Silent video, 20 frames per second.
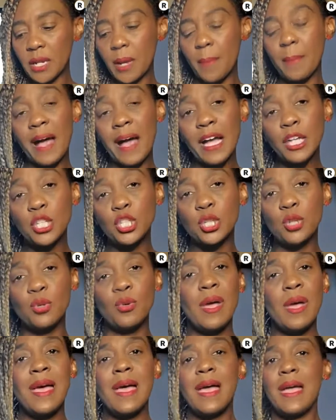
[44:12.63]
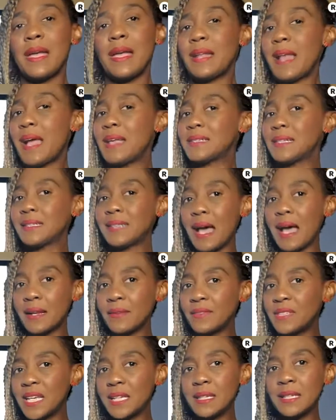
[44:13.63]
Now, mind you, it has a lot
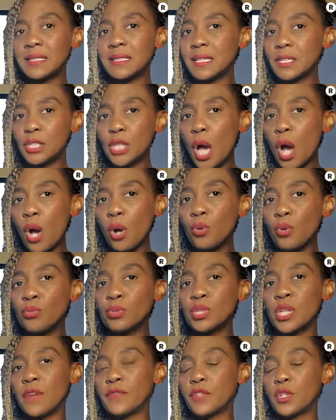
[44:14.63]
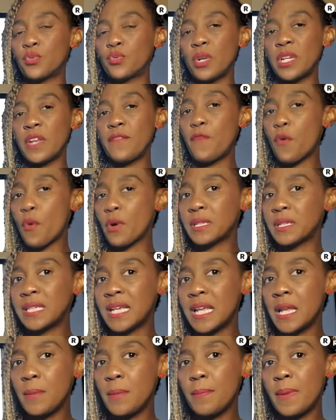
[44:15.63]
of tenets and tones of the
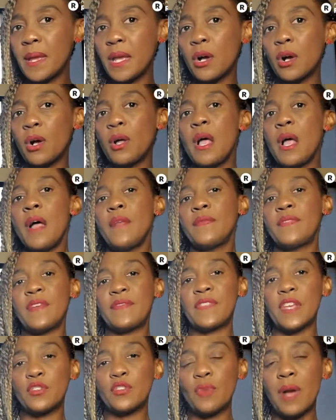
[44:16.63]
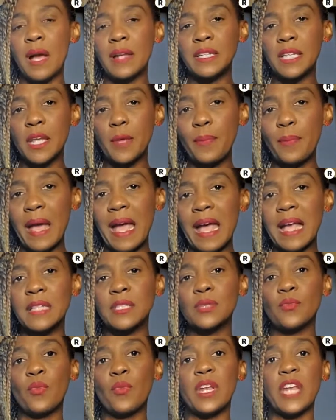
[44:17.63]
2014 bill that they tried to get
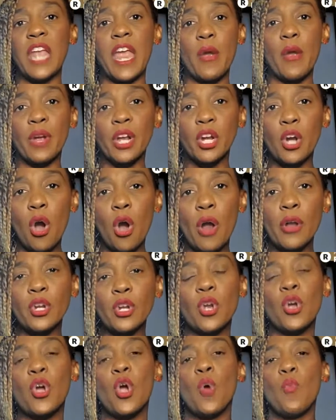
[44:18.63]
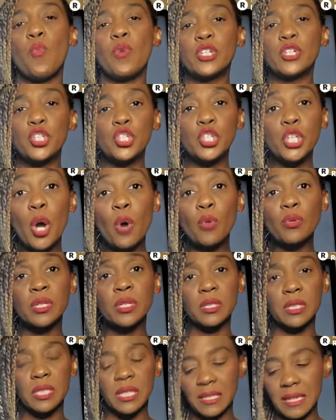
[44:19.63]
passed when Eric Garner was choked
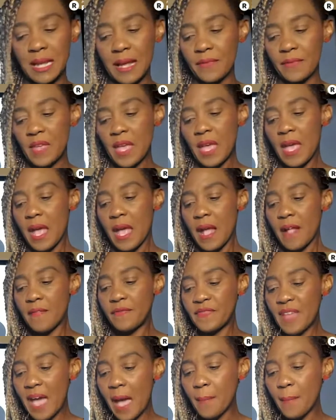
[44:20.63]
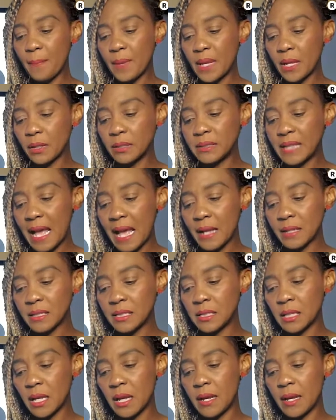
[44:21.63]
to death. And that bill now
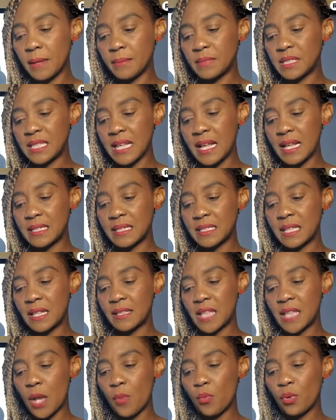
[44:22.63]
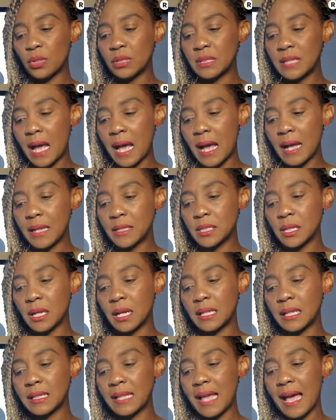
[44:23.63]
says that they will not
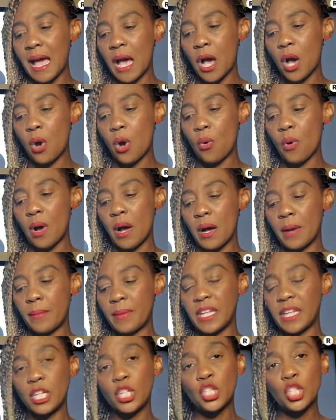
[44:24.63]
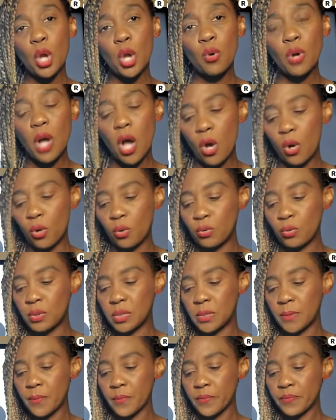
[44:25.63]
allow any
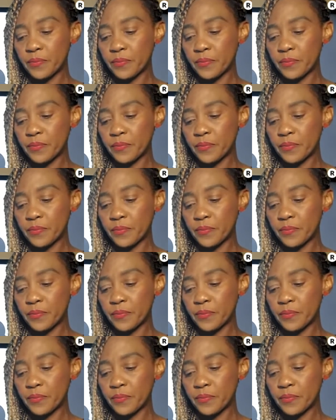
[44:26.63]
chokeholds.